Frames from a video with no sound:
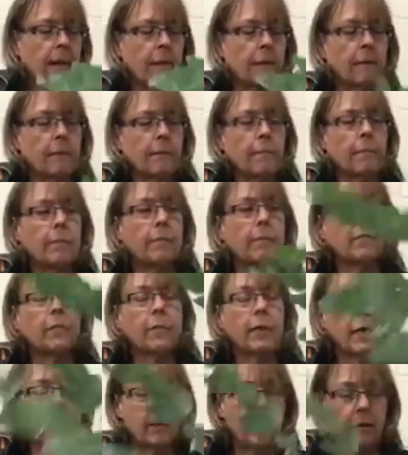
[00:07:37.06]
When do
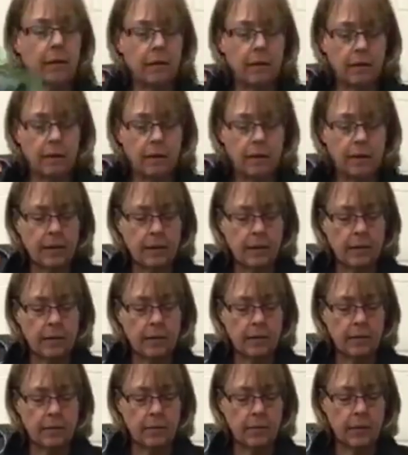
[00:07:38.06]
eucalyptus typically
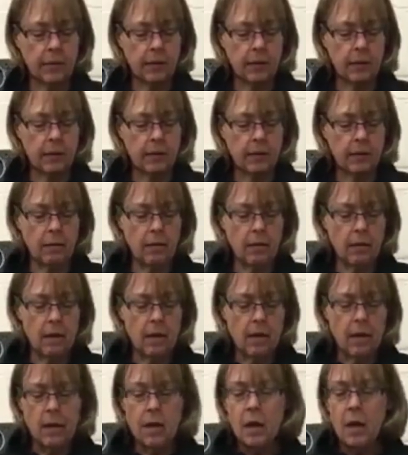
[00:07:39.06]
become available?